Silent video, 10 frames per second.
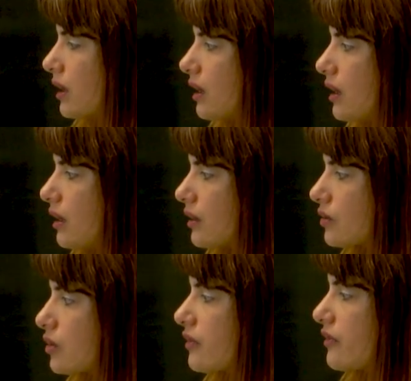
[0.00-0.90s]

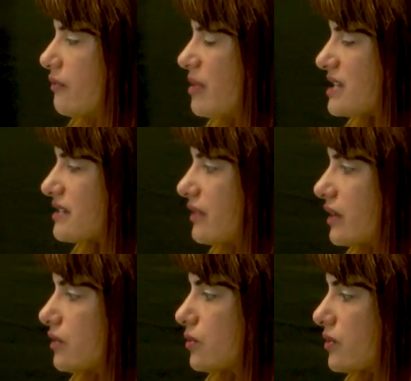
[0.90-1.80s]
curve of best
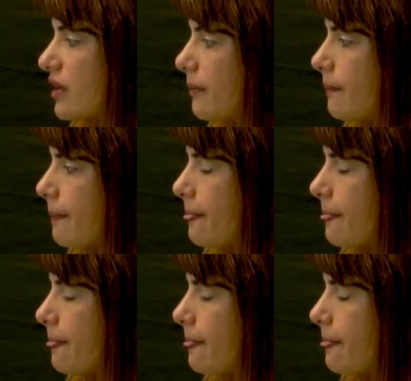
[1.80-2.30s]
fit through them.